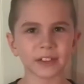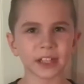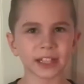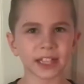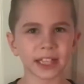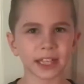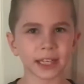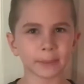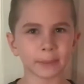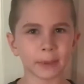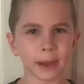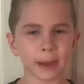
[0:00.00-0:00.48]

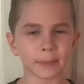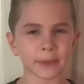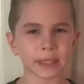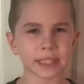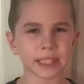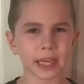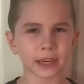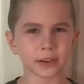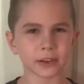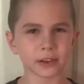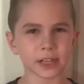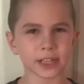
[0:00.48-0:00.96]
thing about
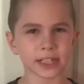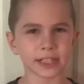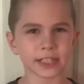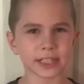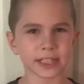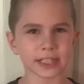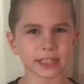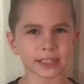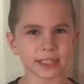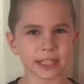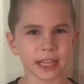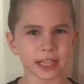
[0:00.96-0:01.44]
Ms.Henry
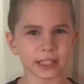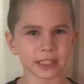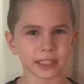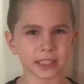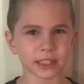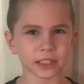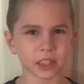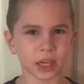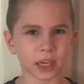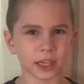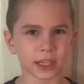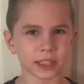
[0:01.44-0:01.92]
is that
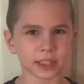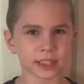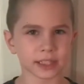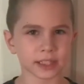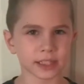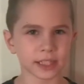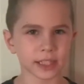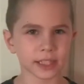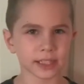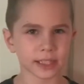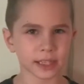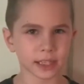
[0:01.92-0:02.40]
she's
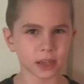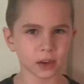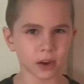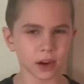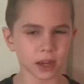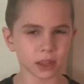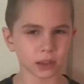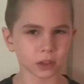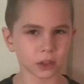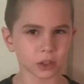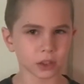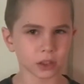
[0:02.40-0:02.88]
honest. This year
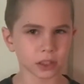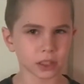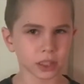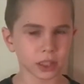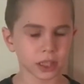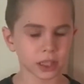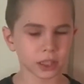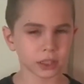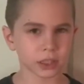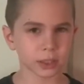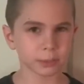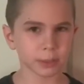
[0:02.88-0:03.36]
I learned
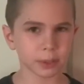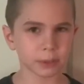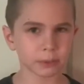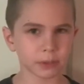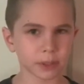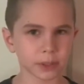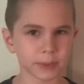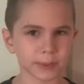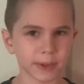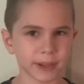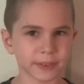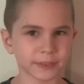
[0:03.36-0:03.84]
to be
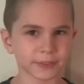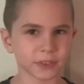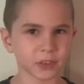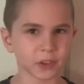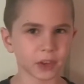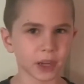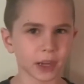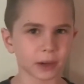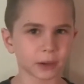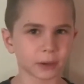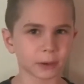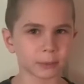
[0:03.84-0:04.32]
respectful.
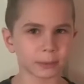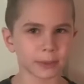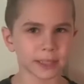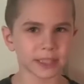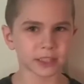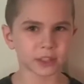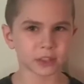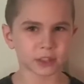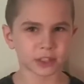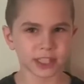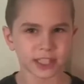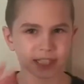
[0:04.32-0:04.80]
I will
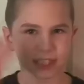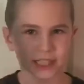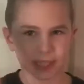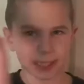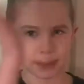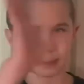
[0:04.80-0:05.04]
miss her teaching.